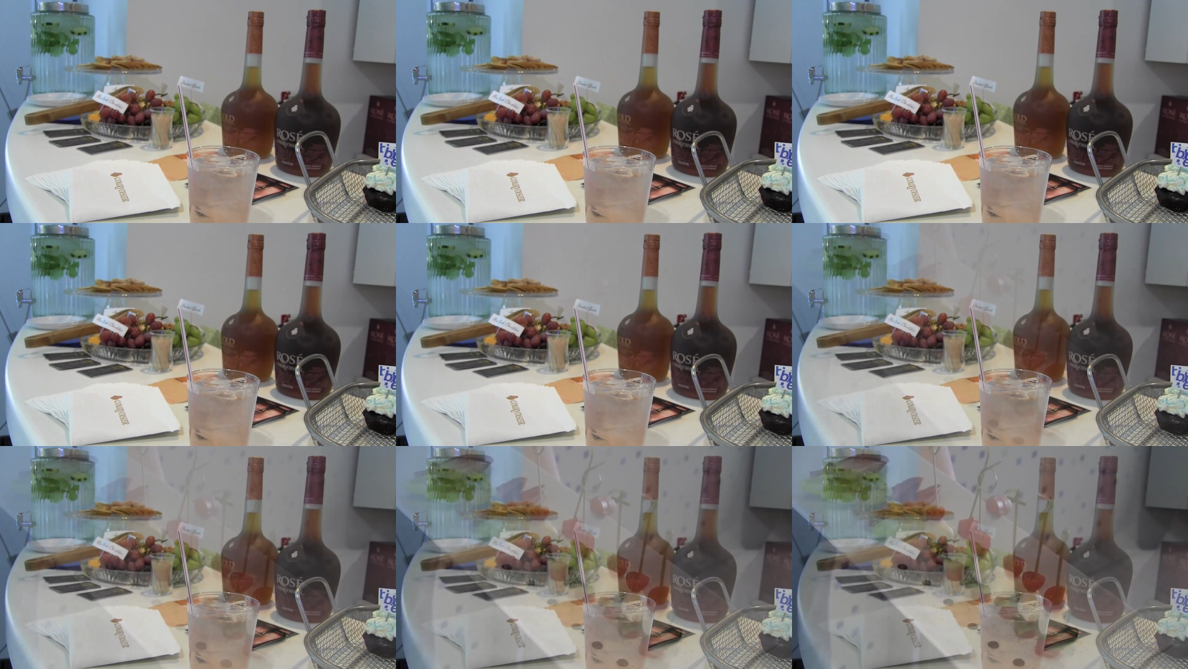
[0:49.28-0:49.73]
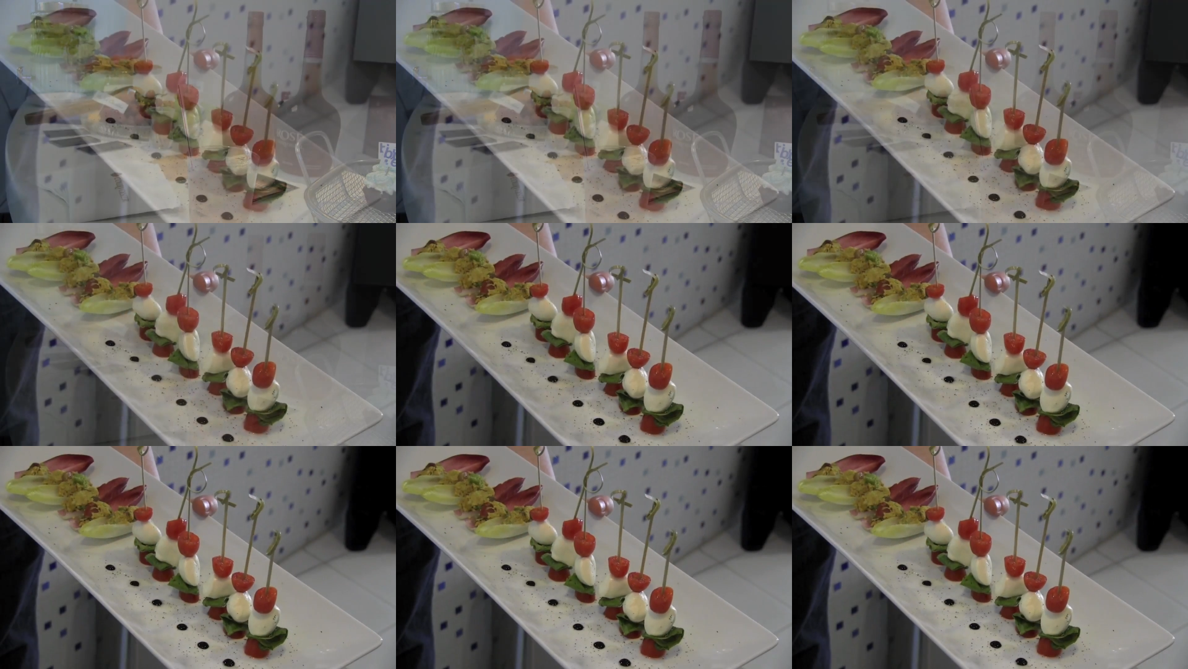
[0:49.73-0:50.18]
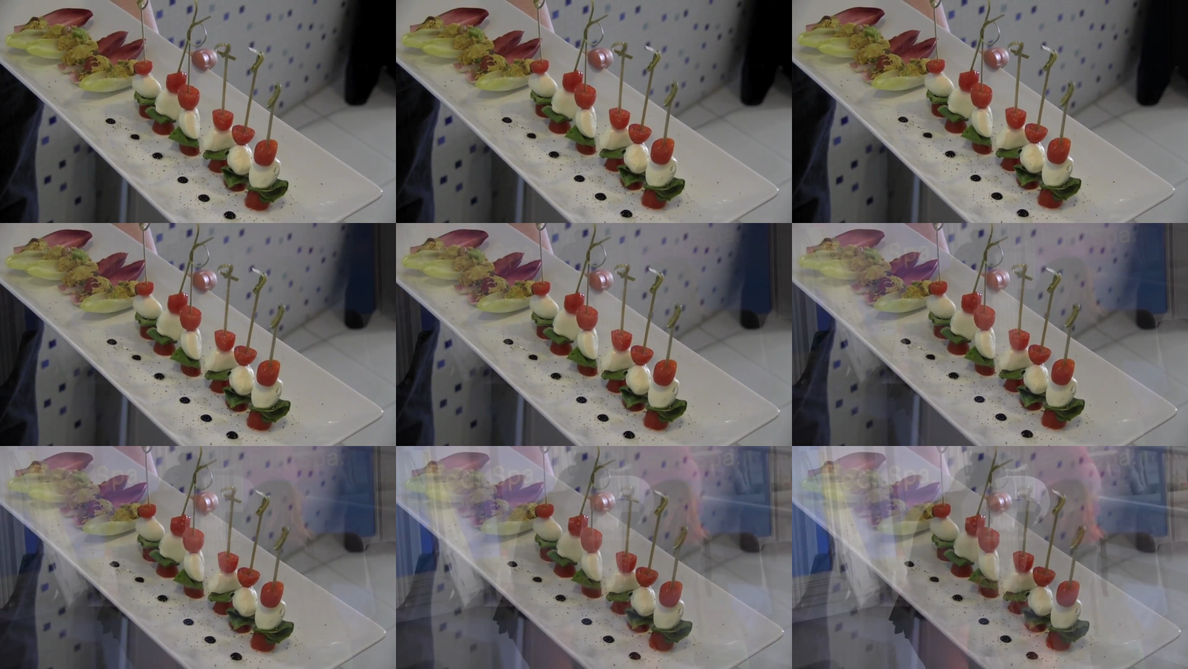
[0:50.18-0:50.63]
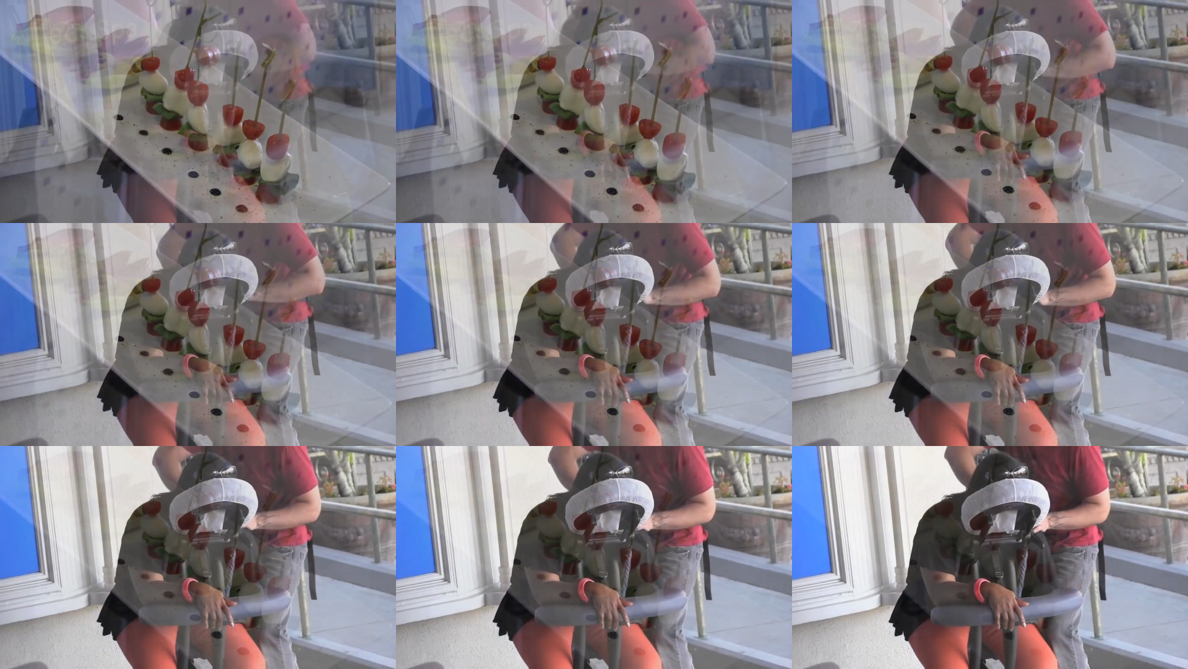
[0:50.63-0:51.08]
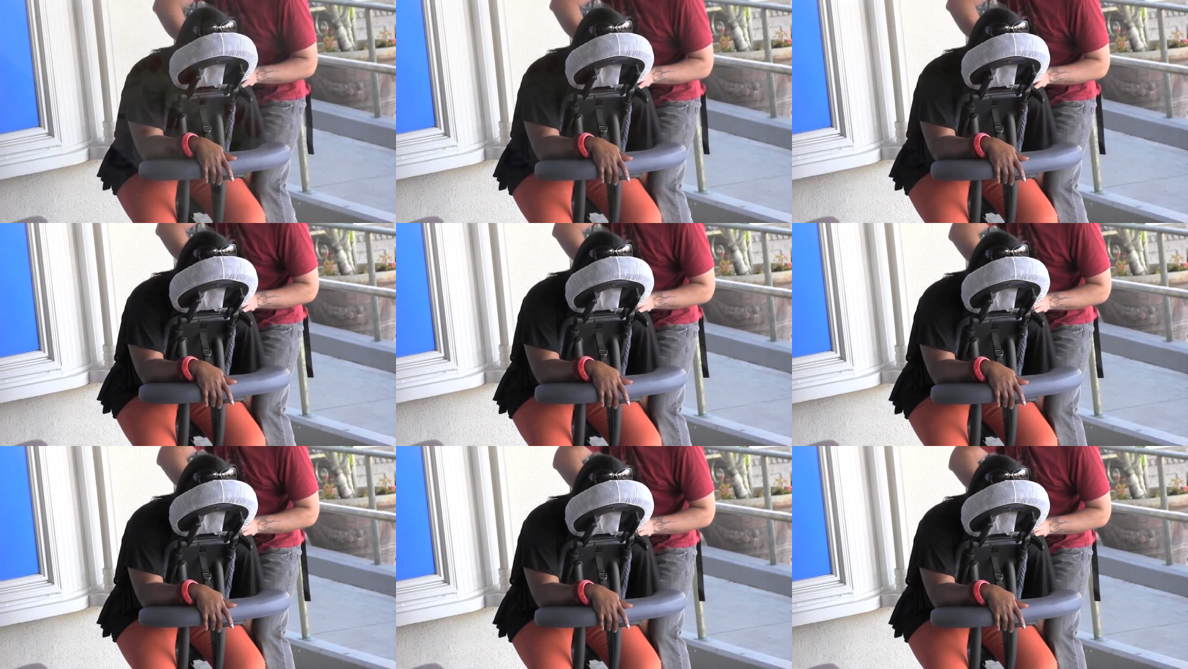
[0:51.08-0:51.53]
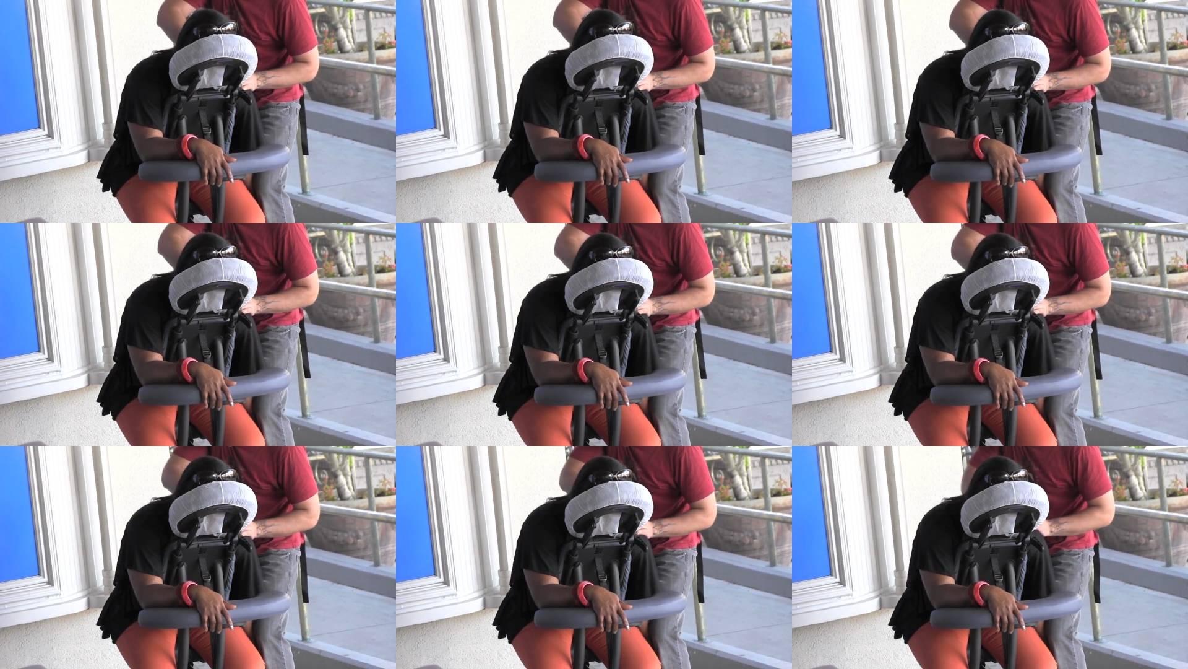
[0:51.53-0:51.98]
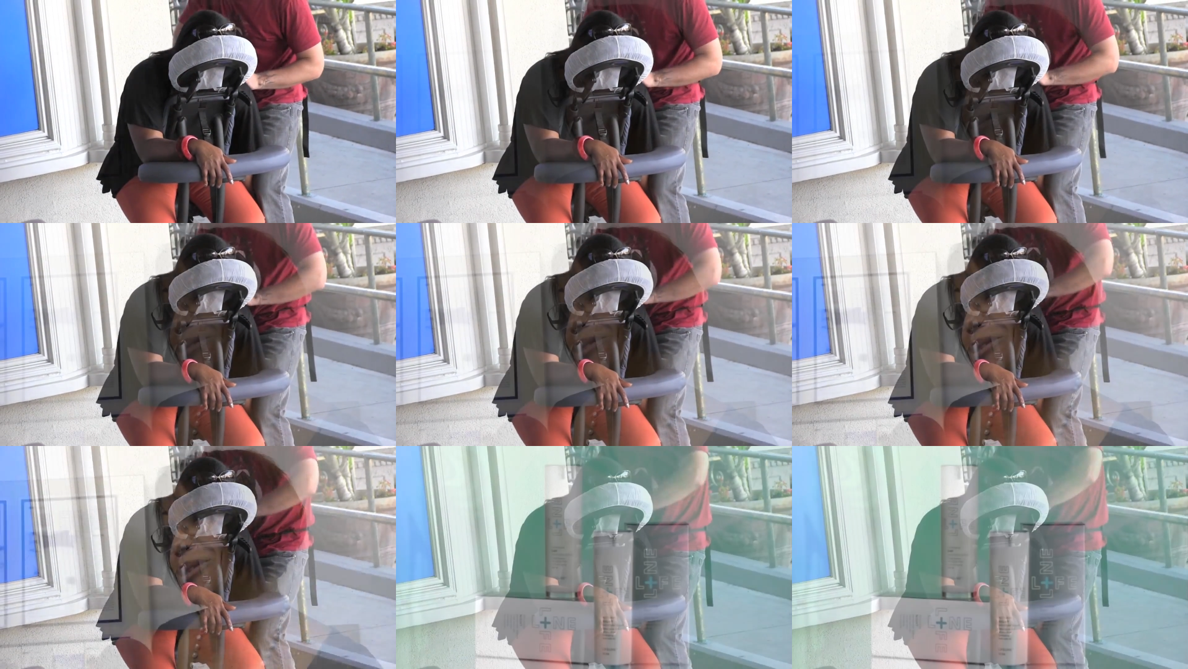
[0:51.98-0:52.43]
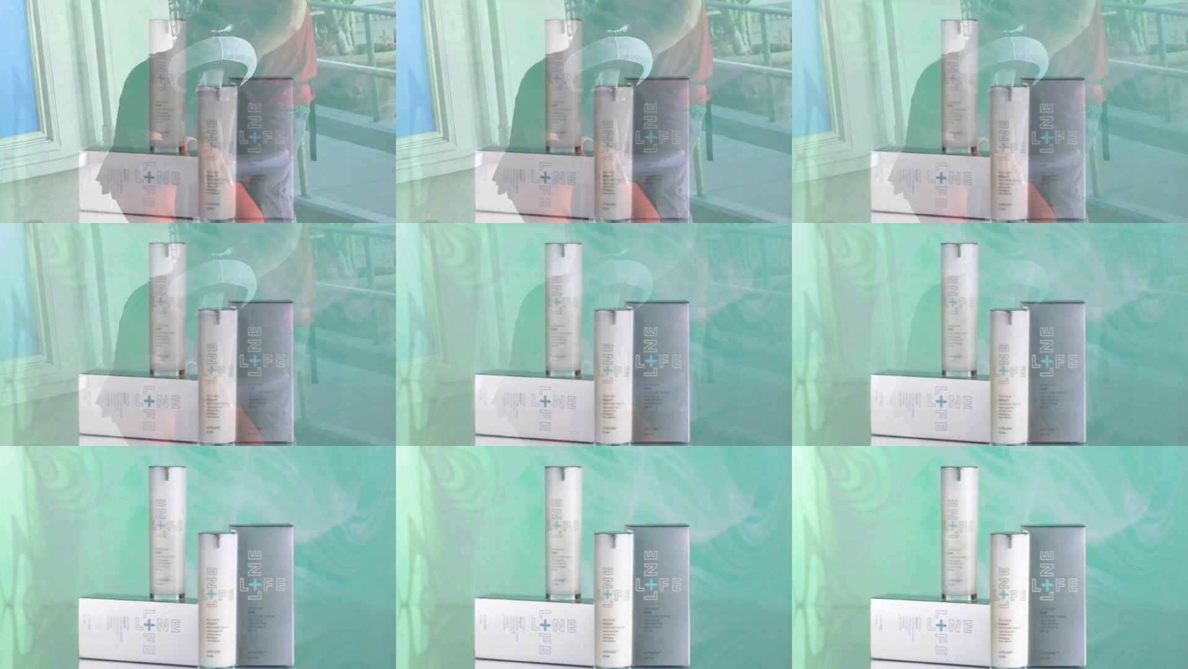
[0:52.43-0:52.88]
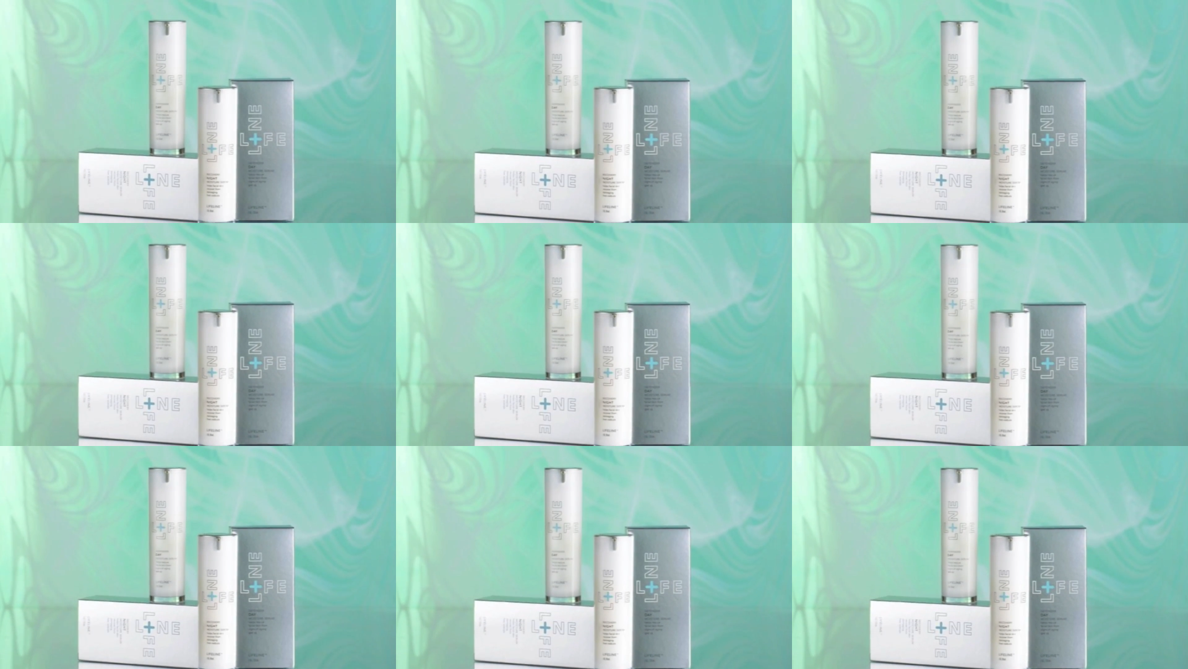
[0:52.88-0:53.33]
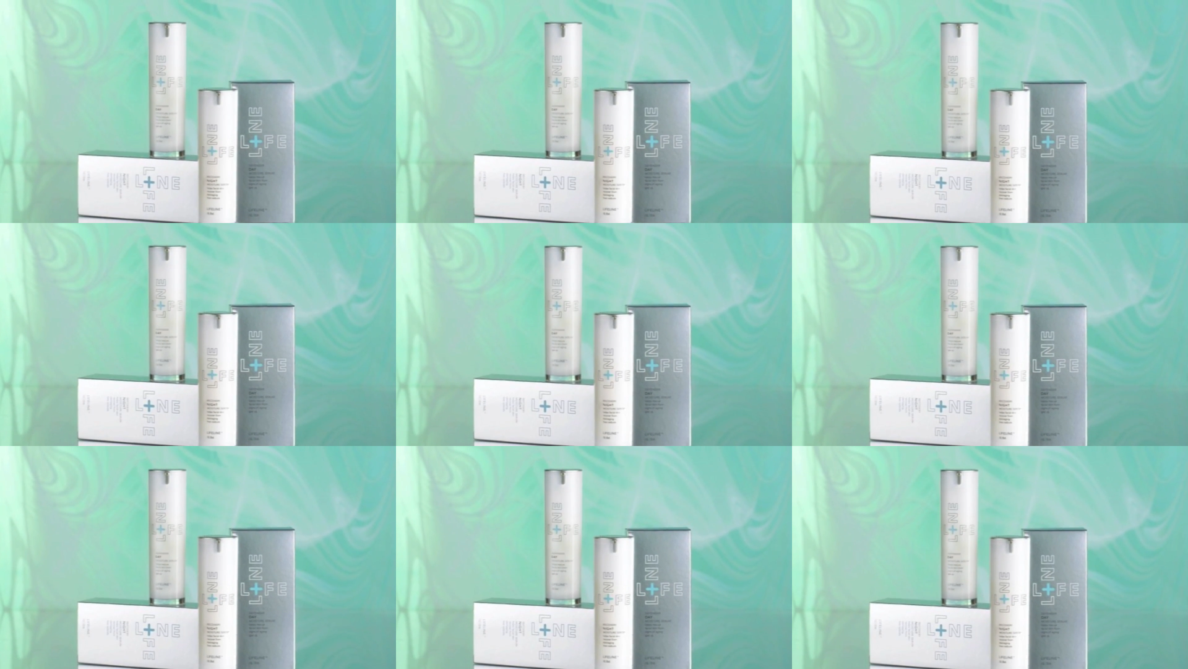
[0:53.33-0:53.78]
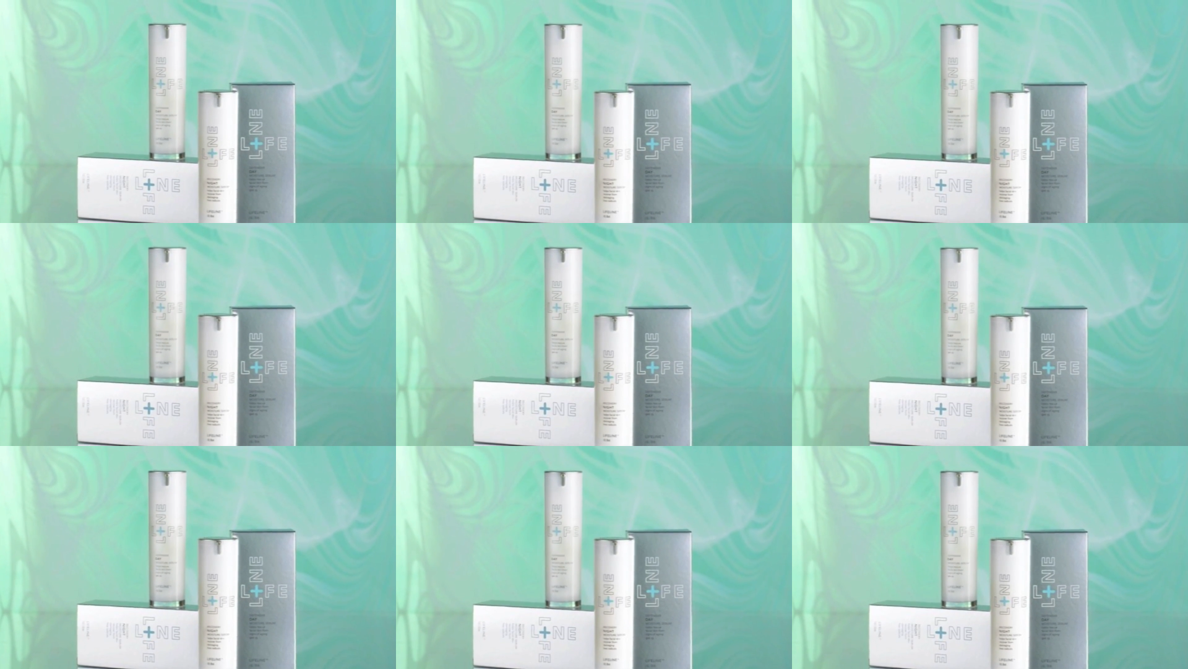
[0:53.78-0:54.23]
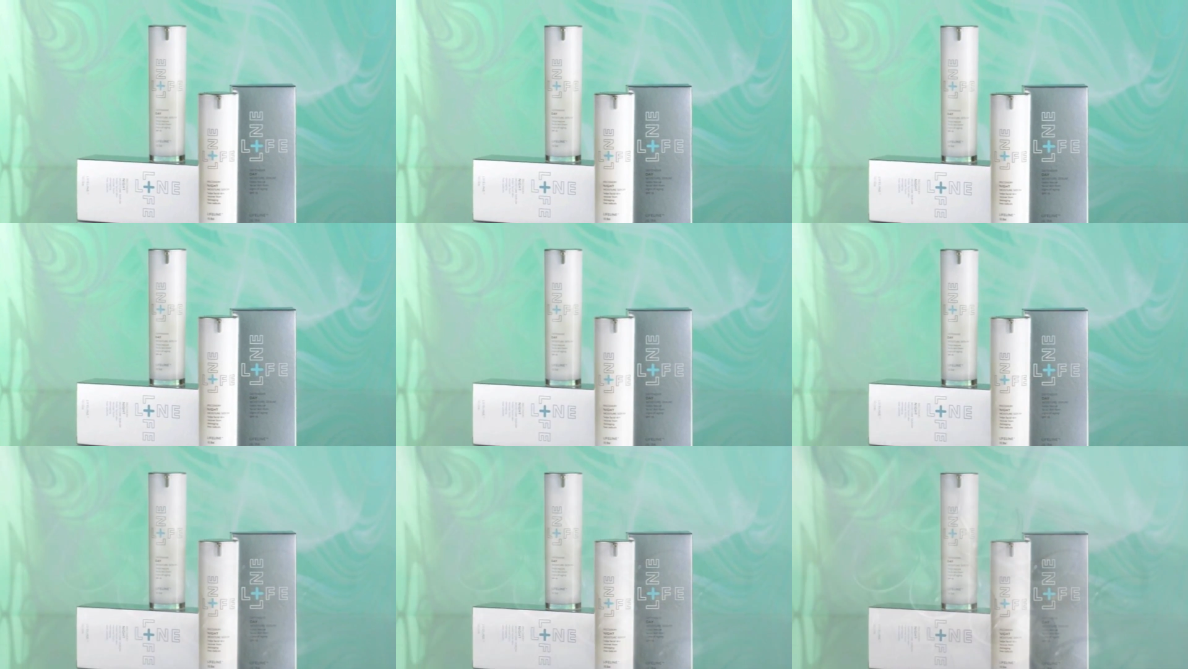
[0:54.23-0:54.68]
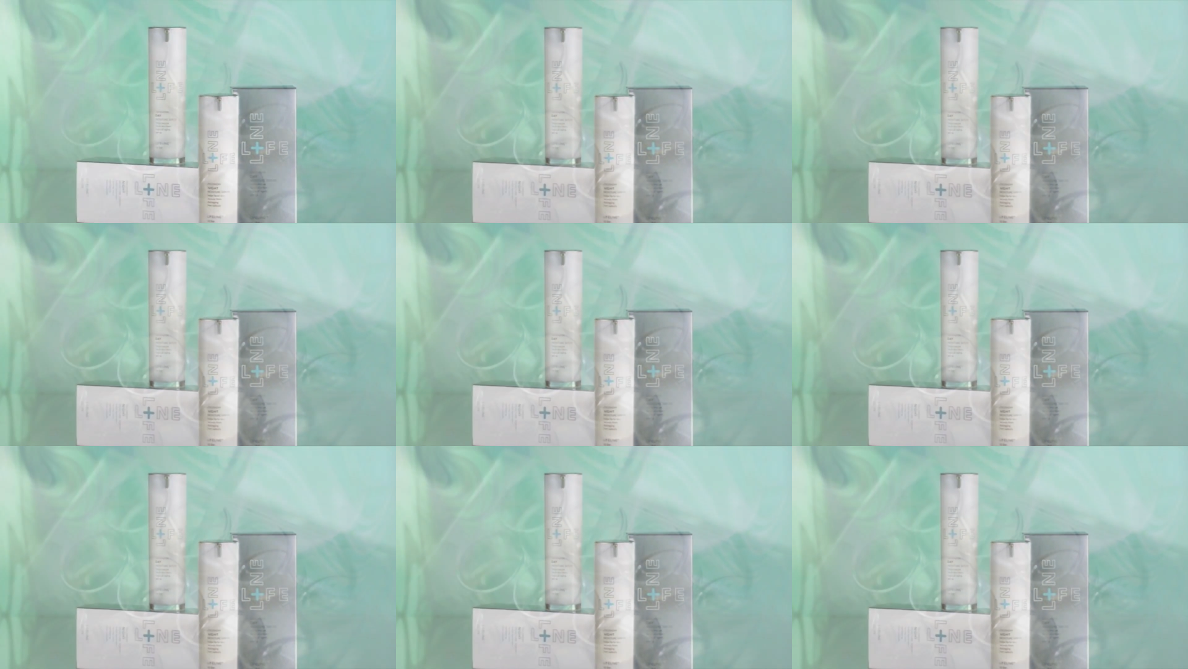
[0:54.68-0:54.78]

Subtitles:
Nobody's mouth can be seen.